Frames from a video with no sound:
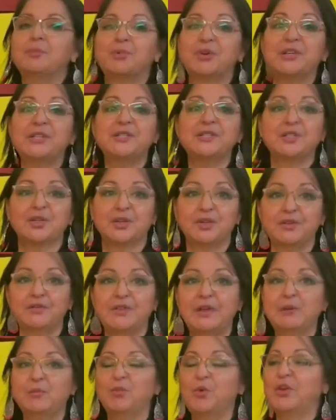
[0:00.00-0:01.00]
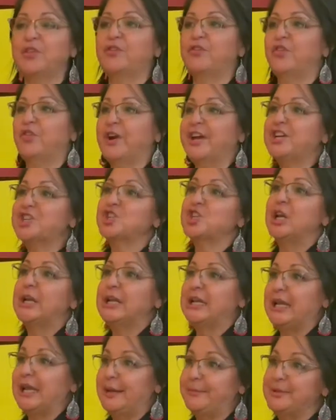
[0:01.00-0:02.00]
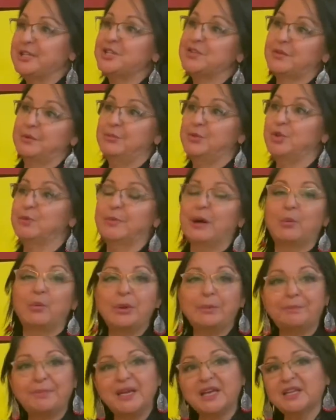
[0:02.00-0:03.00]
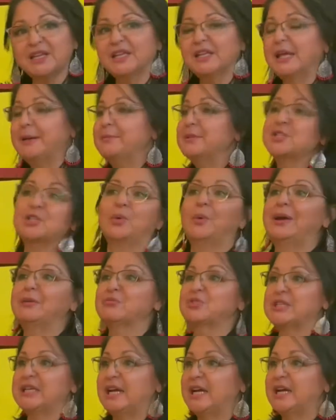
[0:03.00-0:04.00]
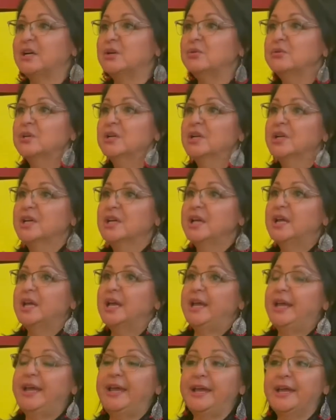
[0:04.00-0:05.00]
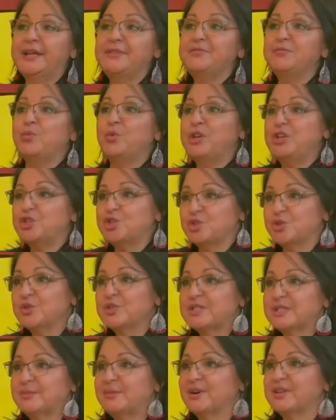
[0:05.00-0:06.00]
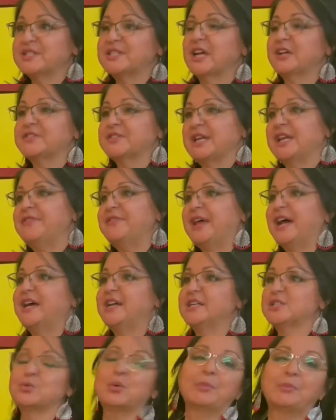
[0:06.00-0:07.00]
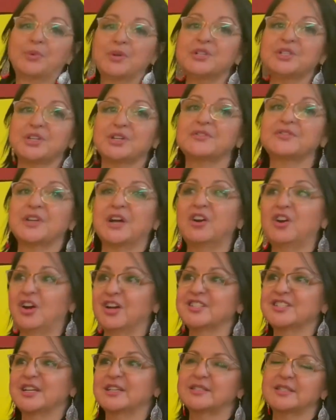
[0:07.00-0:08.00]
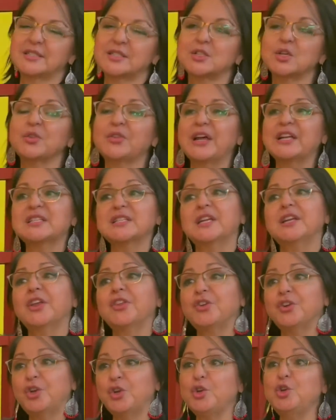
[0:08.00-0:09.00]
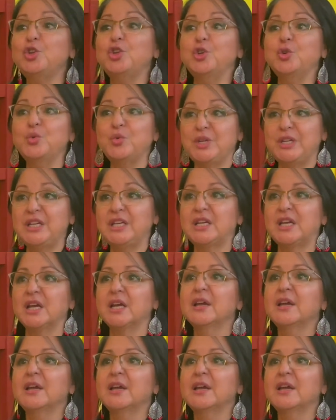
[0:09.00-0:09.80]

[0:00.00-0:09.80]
preserve them with fresh lemons from Yuma. We pick the lemons around town and we juice them ourselves, and that is what preserves our hot sauces. So that's another unique